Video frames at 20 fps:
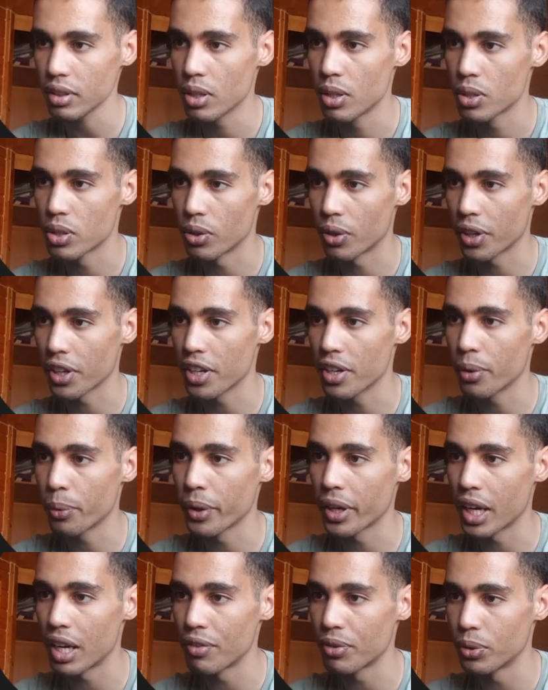So here
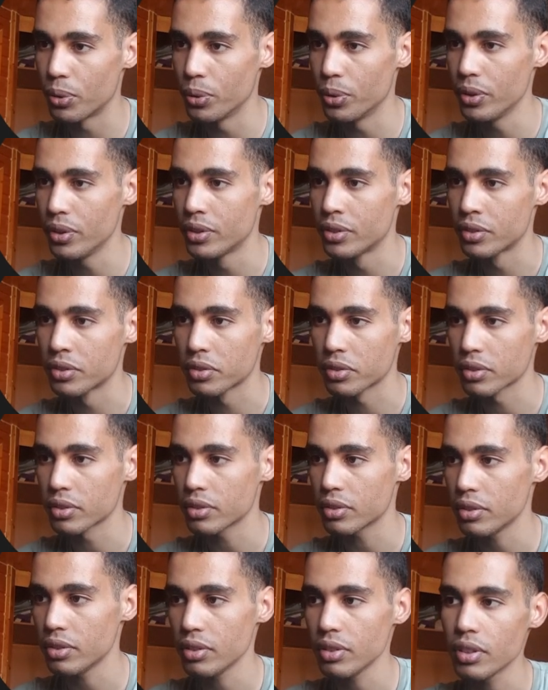we have to
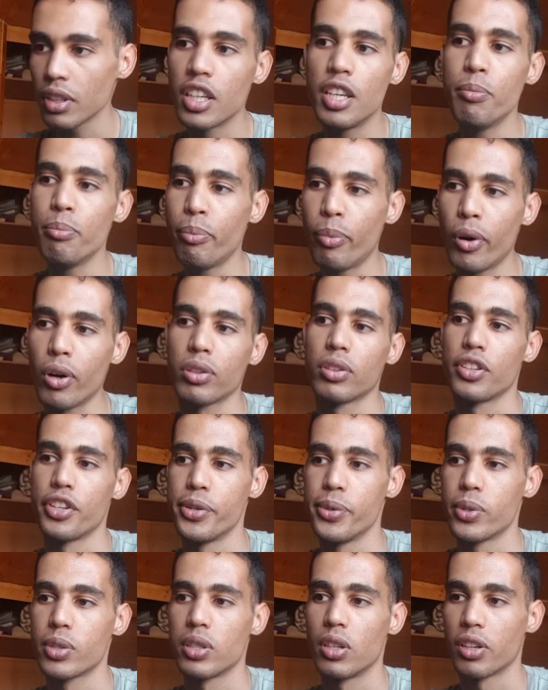import
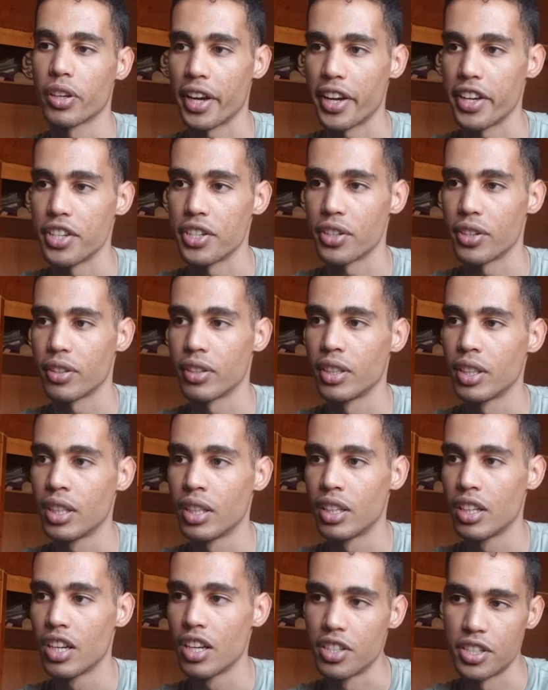use location.
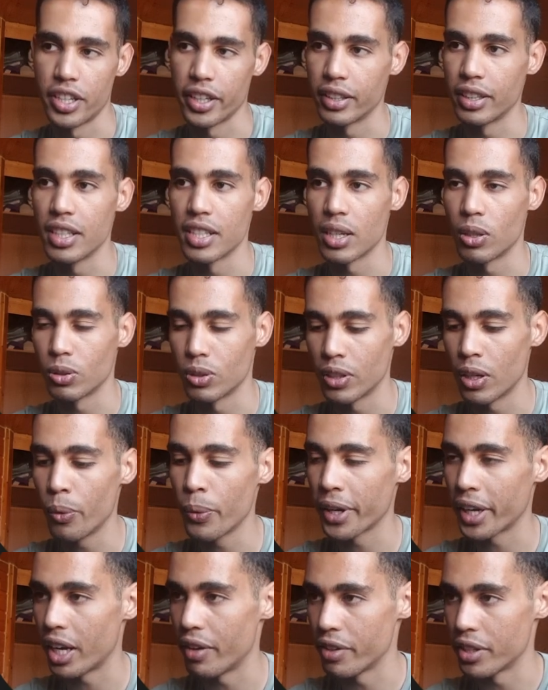Check this out. Now we
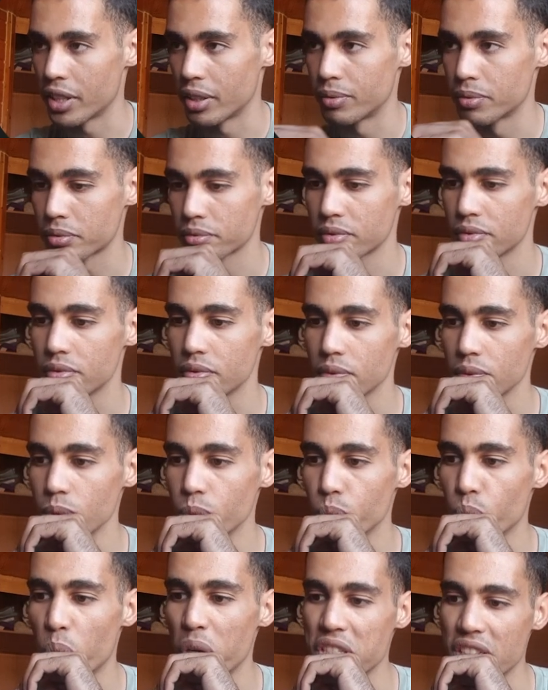have it.
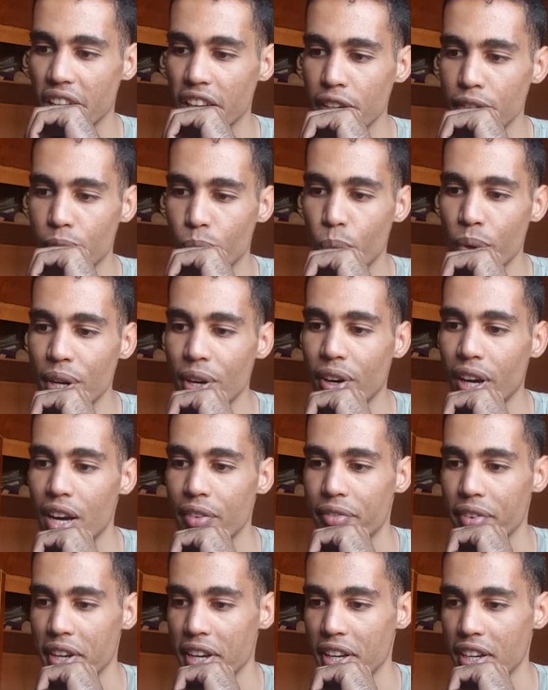We save, we don't
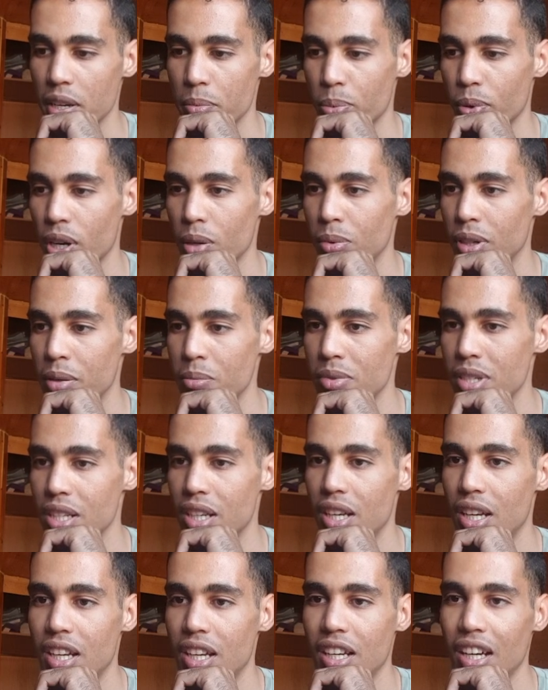have any problems.
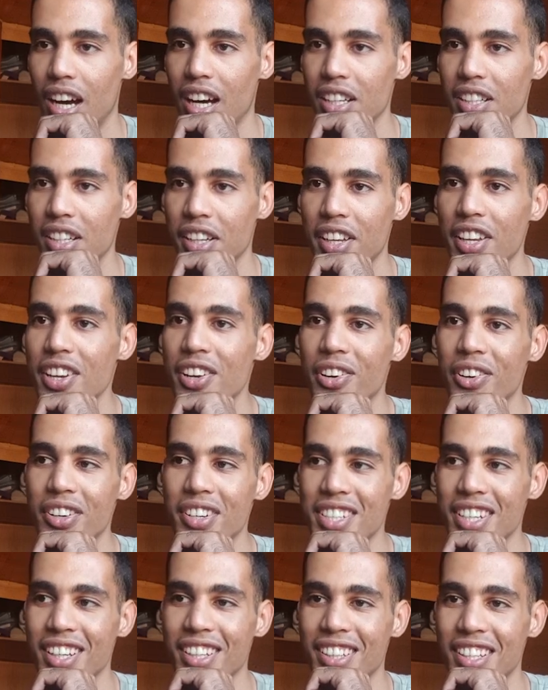And here,
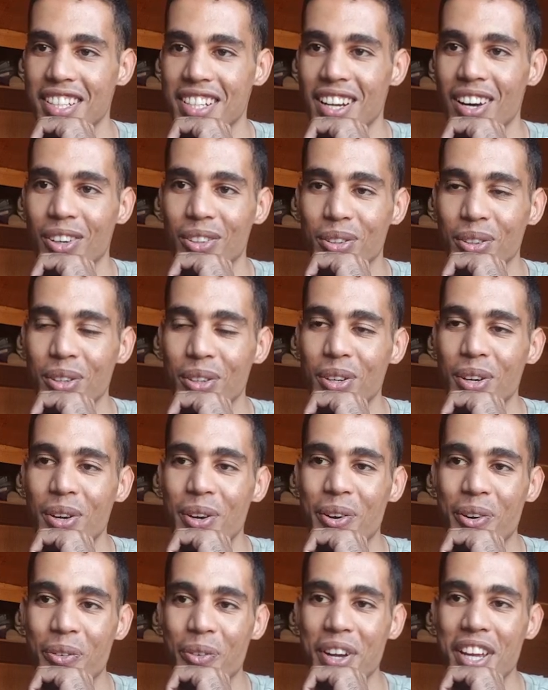check this out.
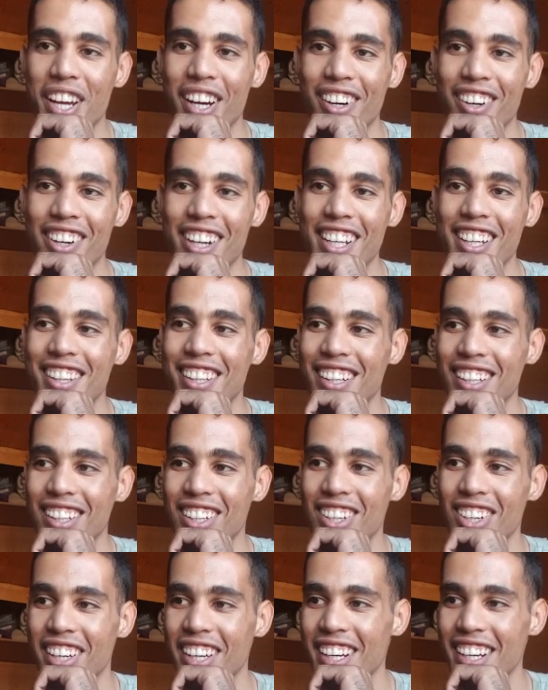We are in the
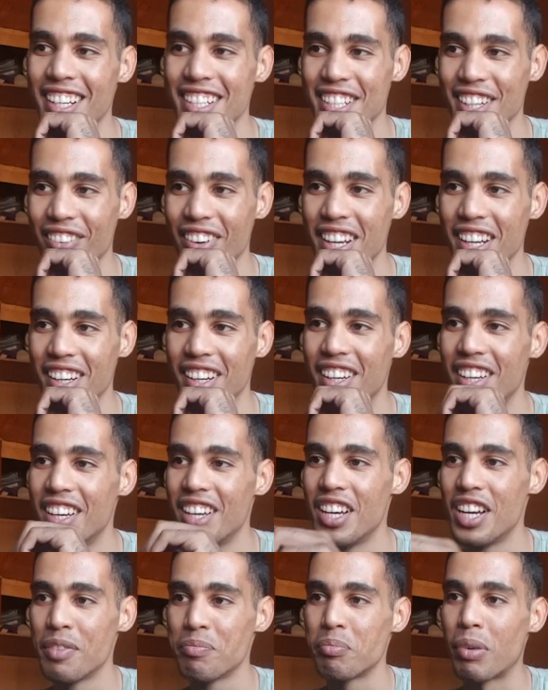login screen.
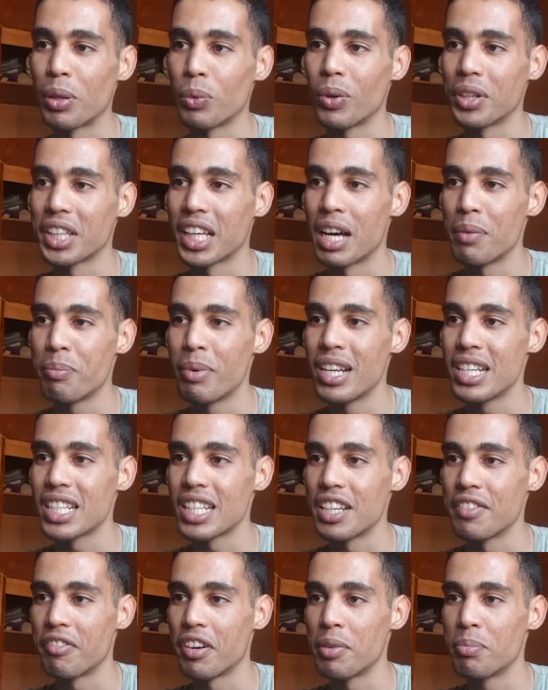But what happens
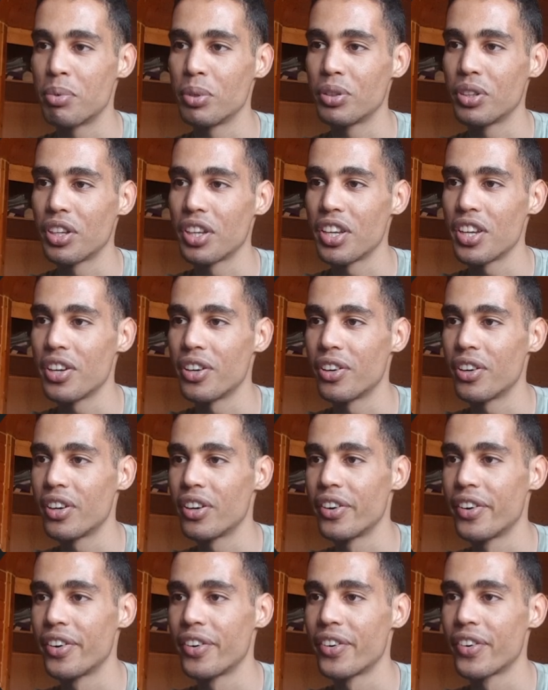if I put here
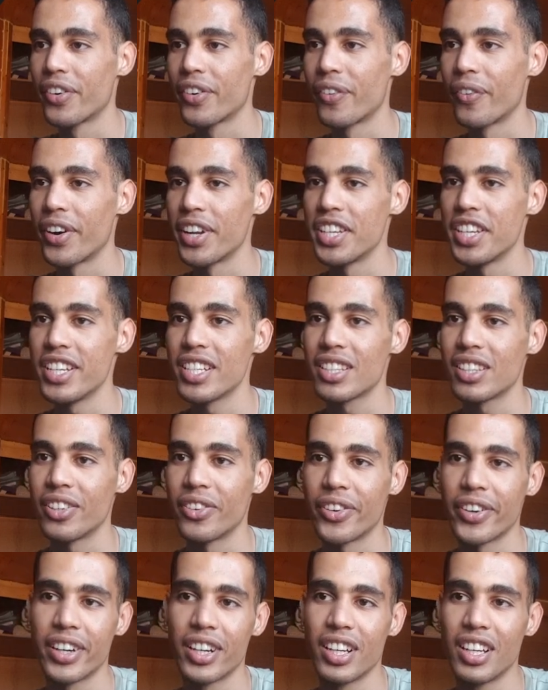
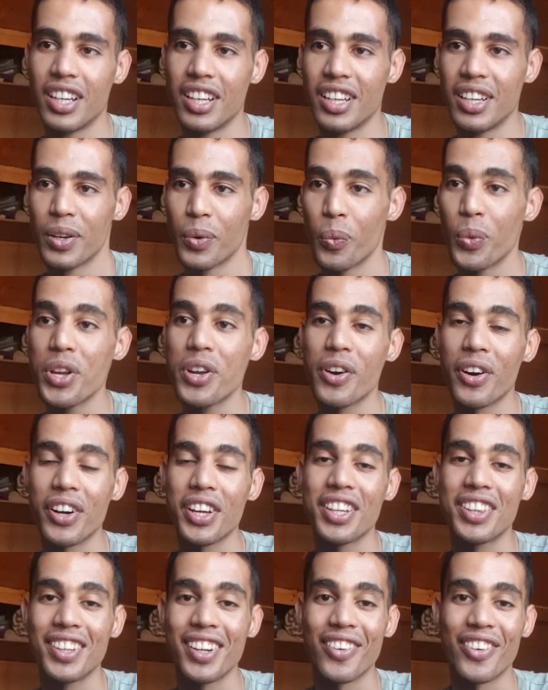register? We are
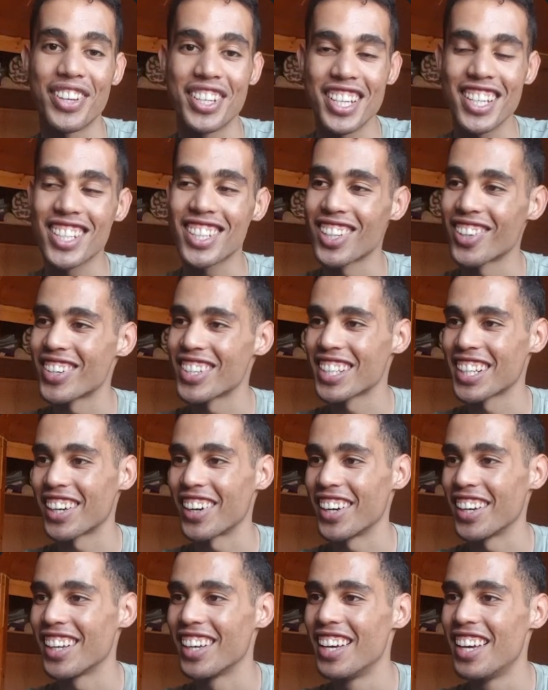in the register
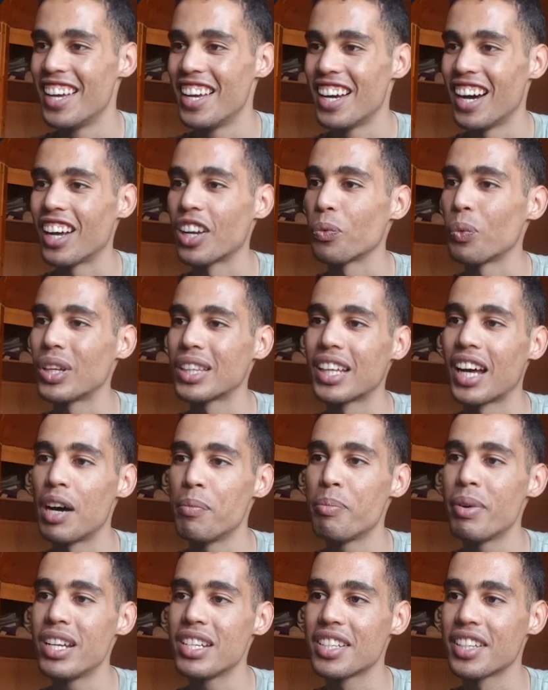screen. And what
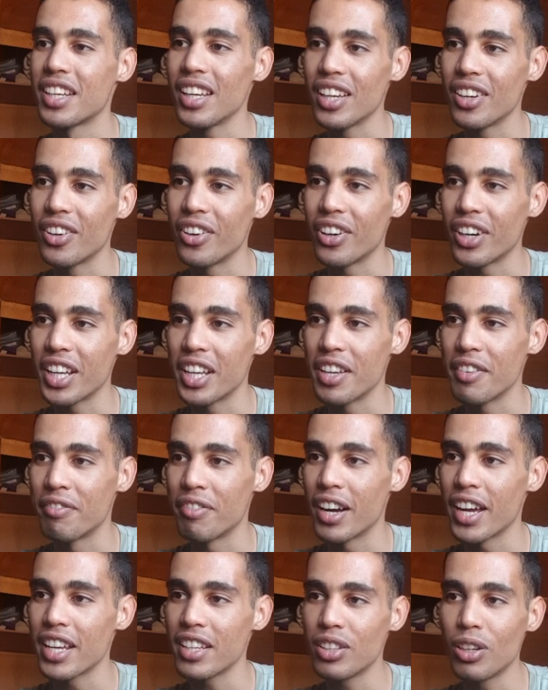happens here if
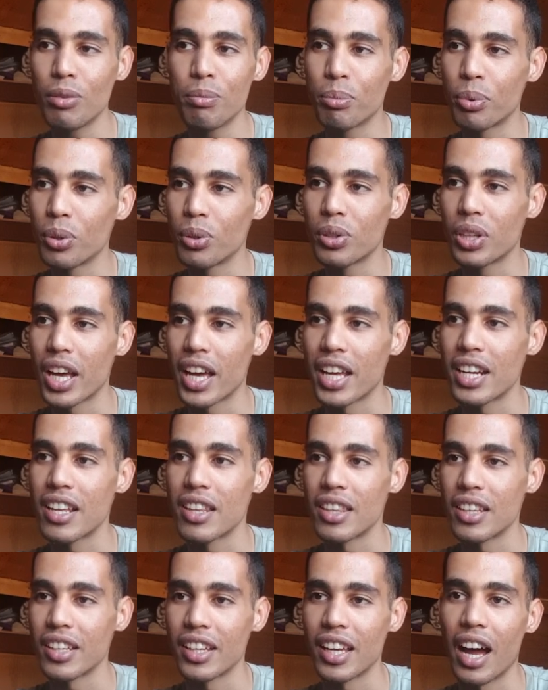I don't put
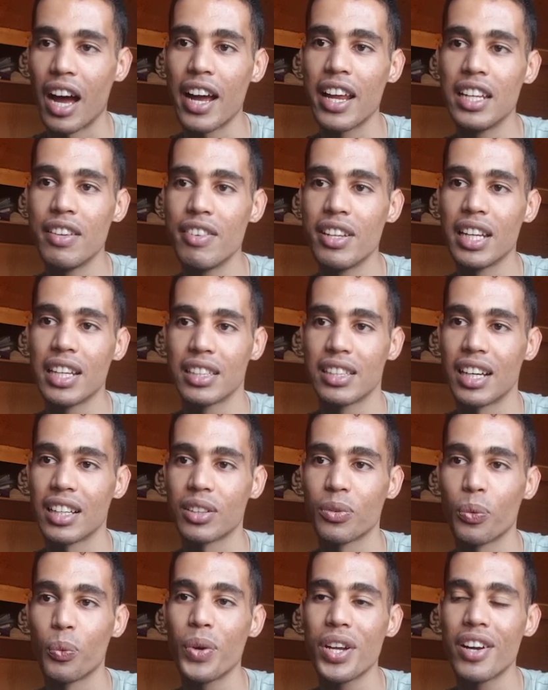anything? I leave it like that.
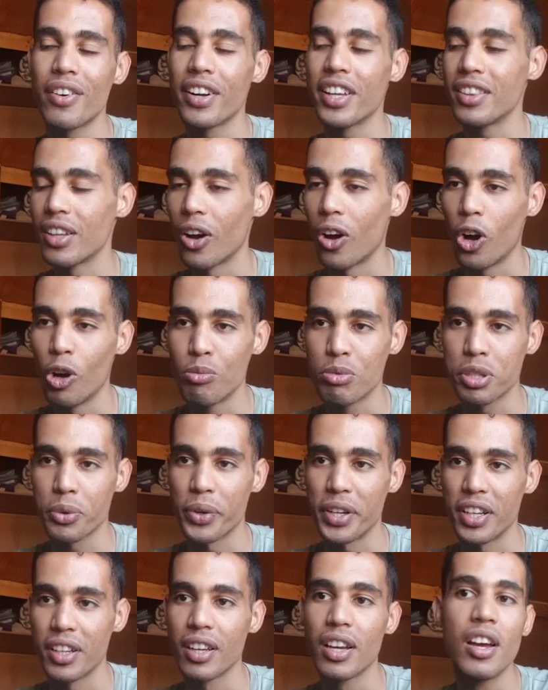We are in the home
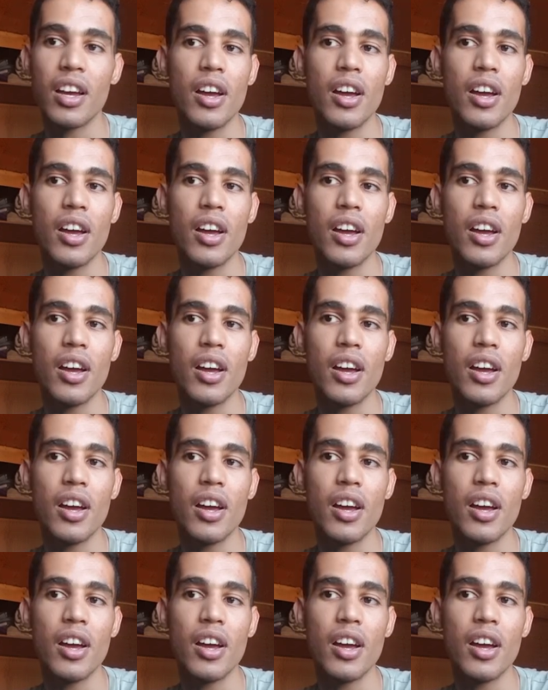screen.